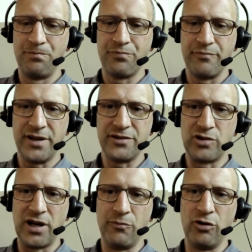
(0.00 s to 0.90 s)
But to
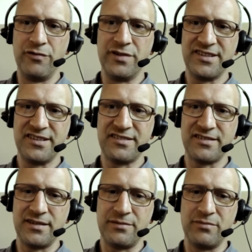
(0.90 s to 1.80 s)
come over this,
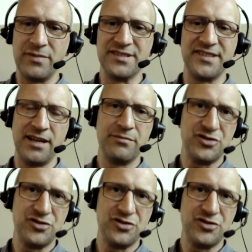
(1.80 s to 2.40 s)
a state